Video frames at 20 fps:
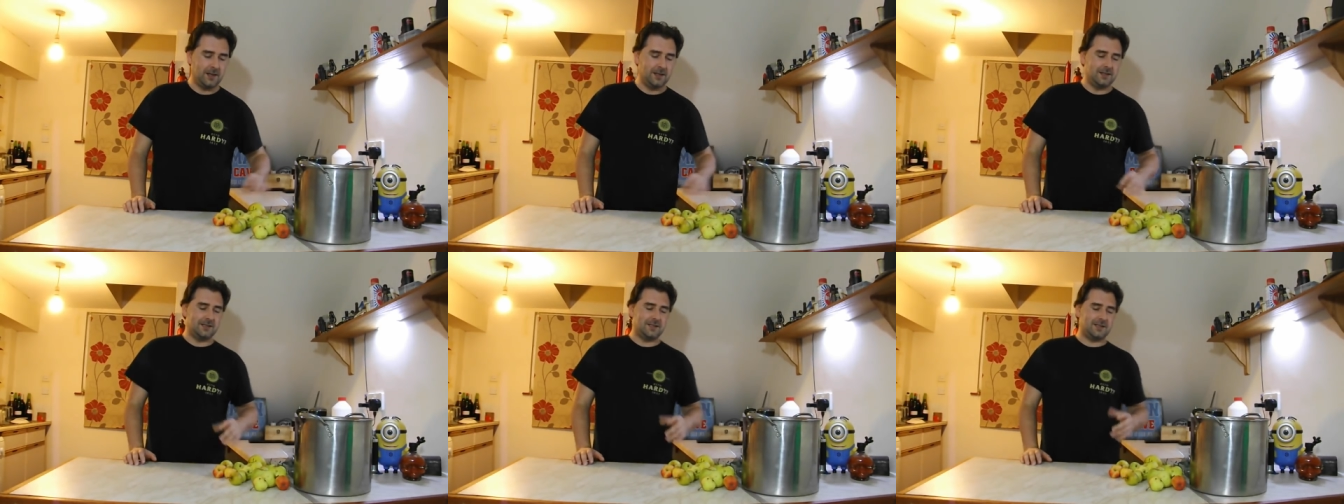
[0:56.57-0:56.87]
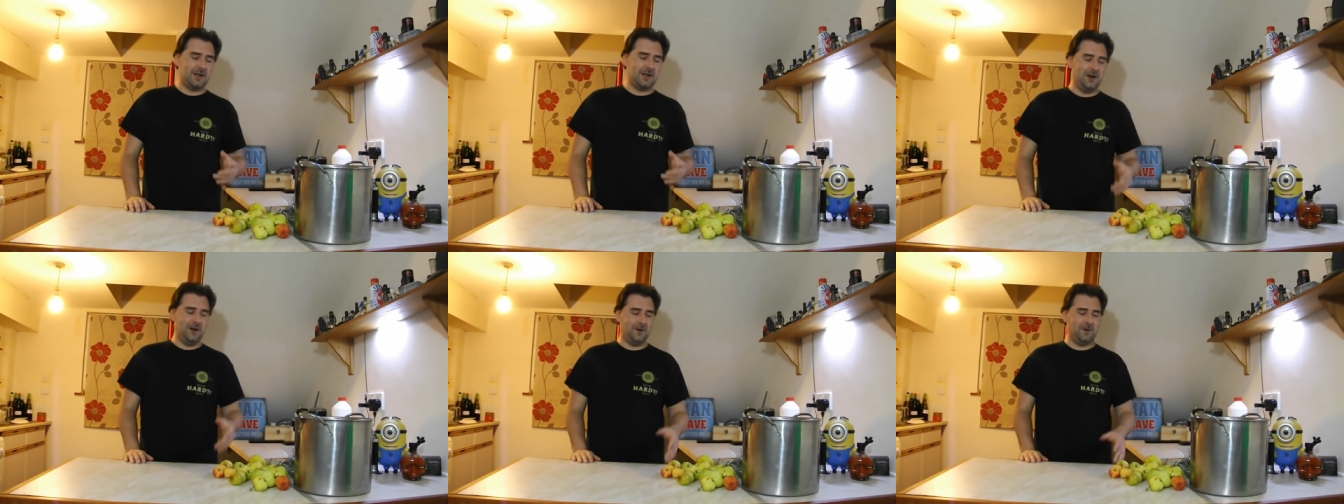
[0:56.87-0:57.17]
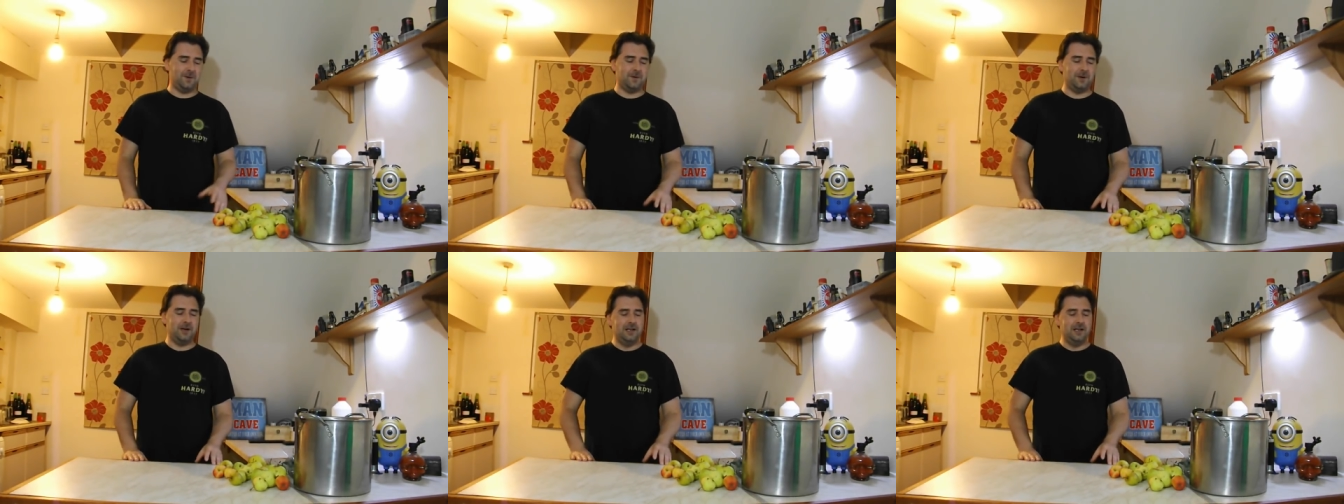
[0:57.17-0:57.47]

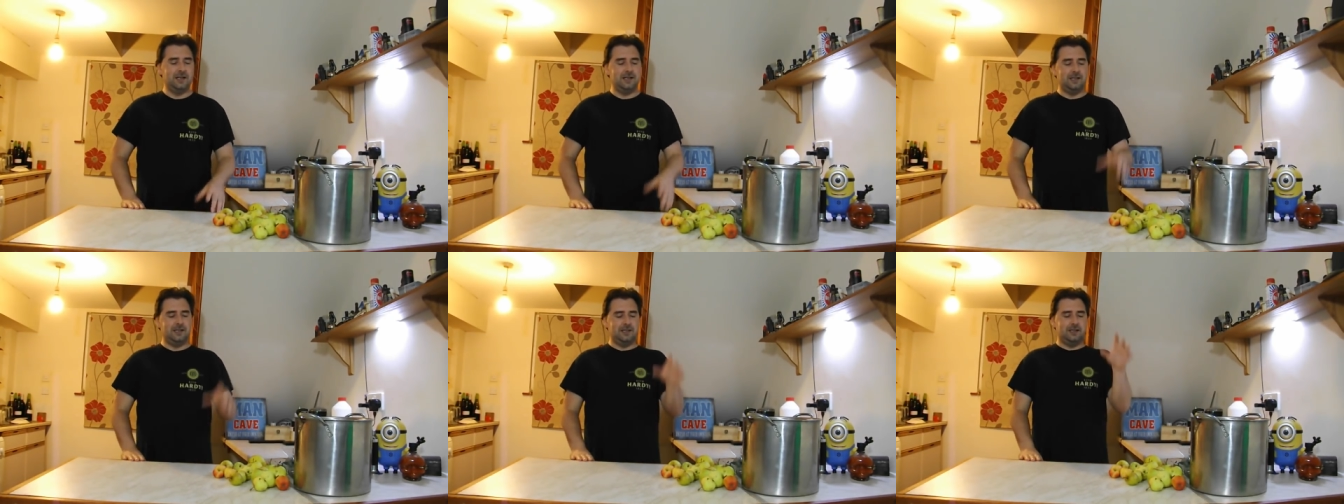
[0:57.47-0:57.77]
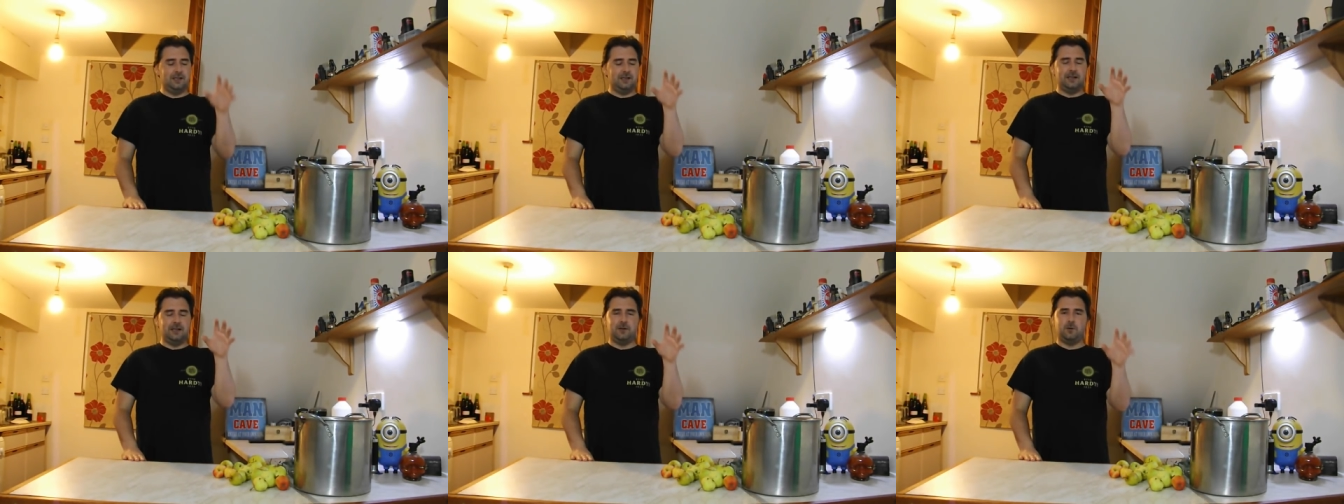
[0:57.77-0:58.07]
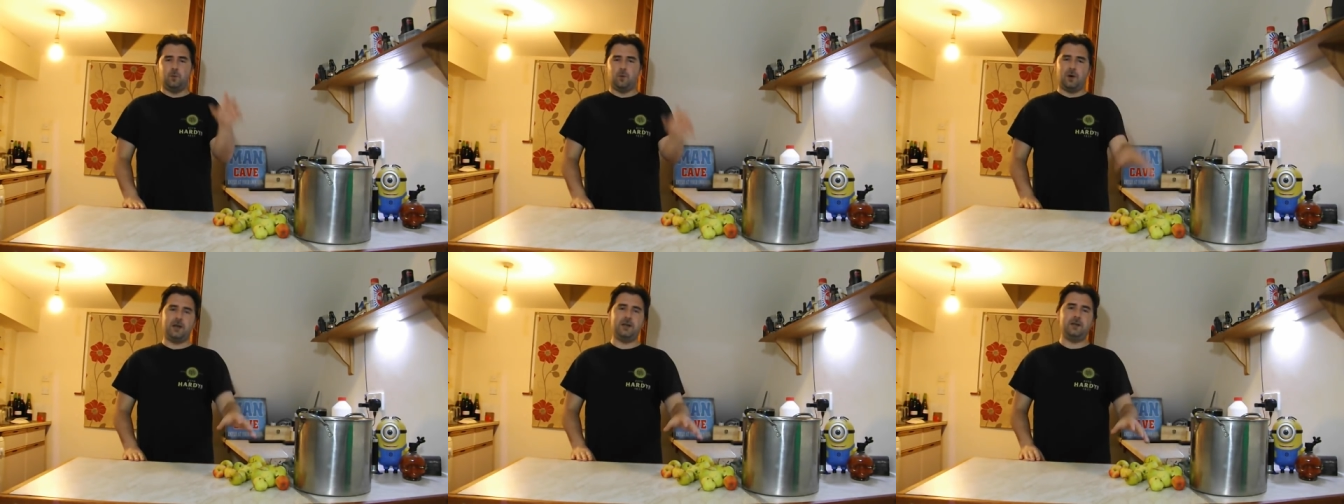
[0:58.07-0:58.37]
So,
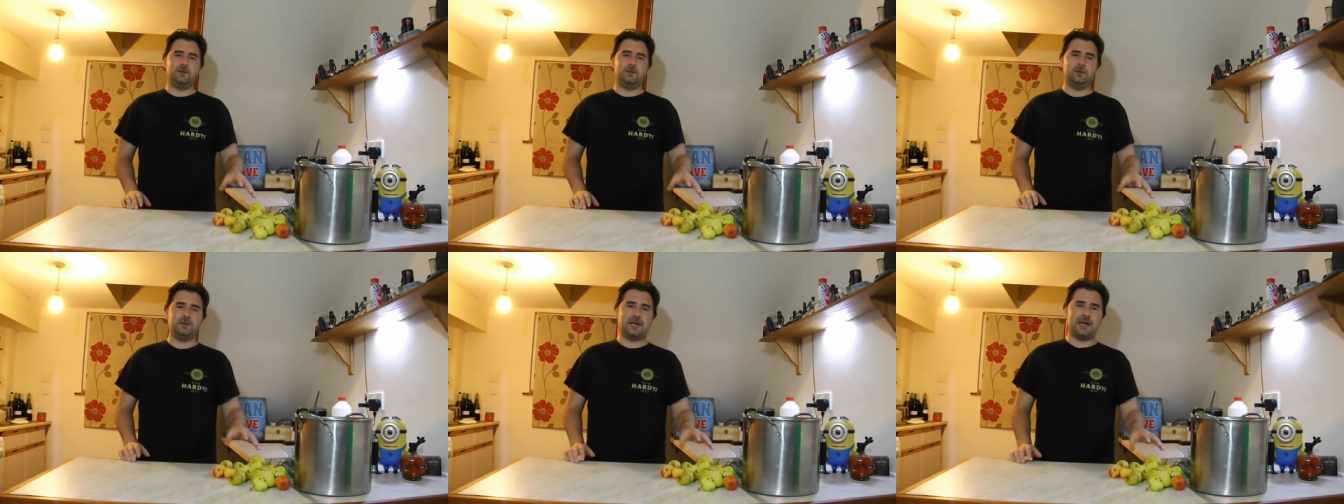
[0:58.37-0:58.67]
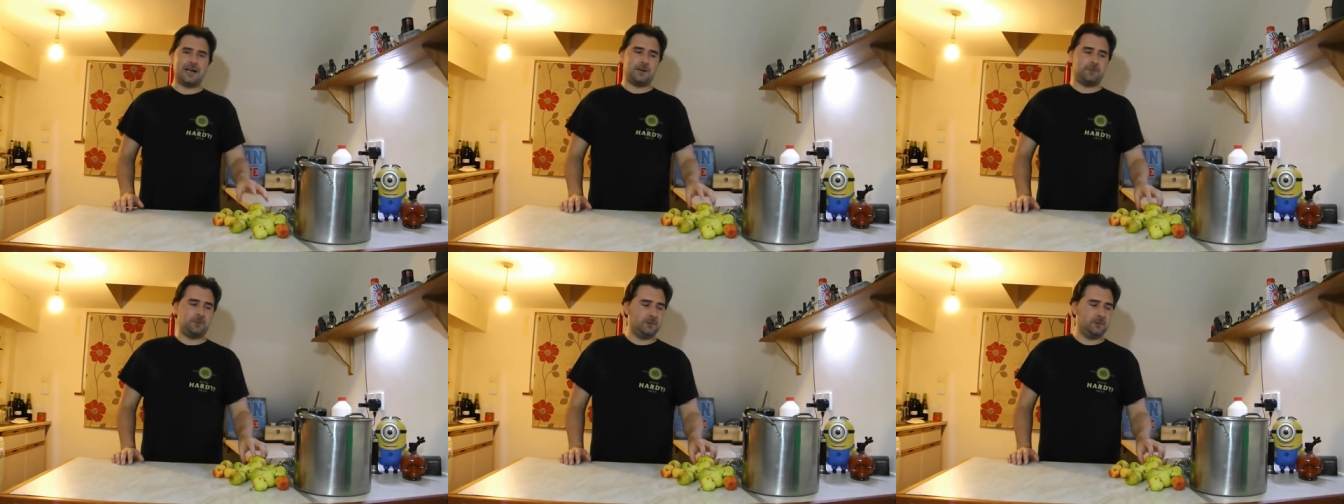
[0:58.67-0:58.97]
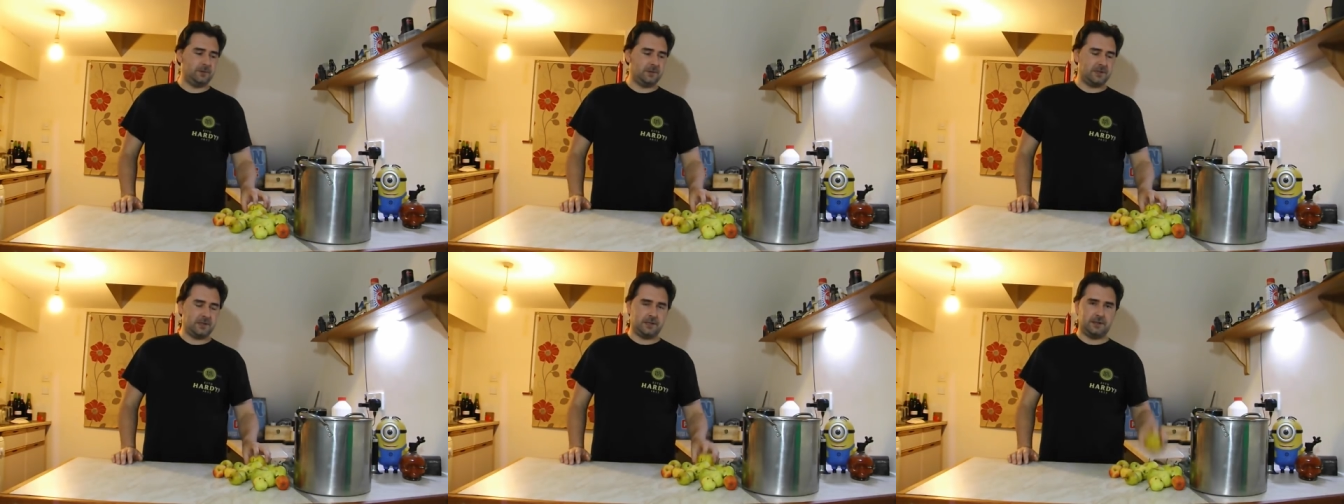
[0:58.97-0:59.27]
wild
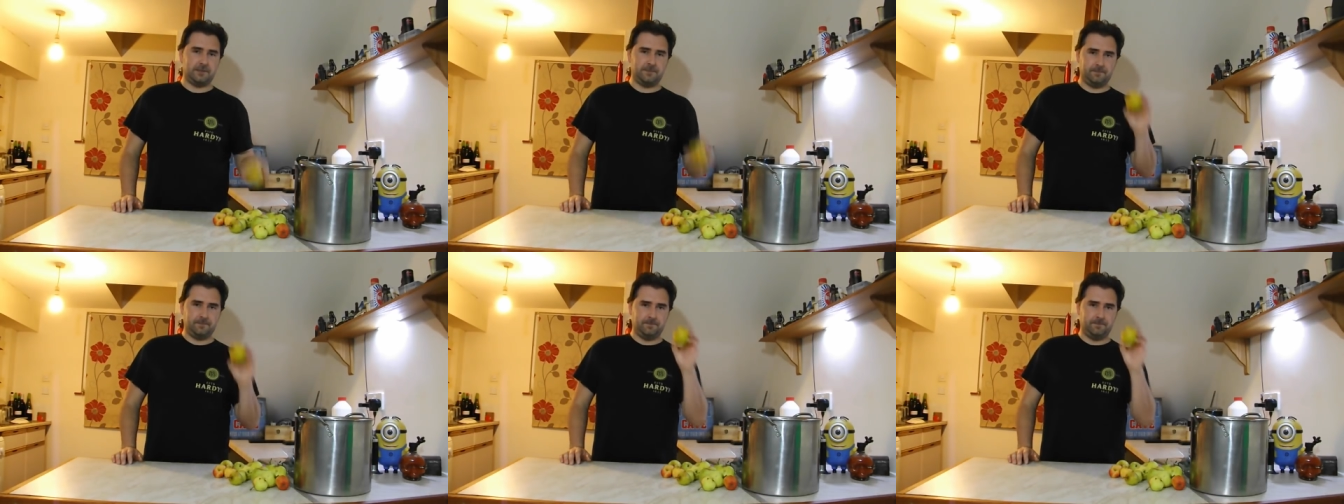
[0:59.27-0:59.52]
apples.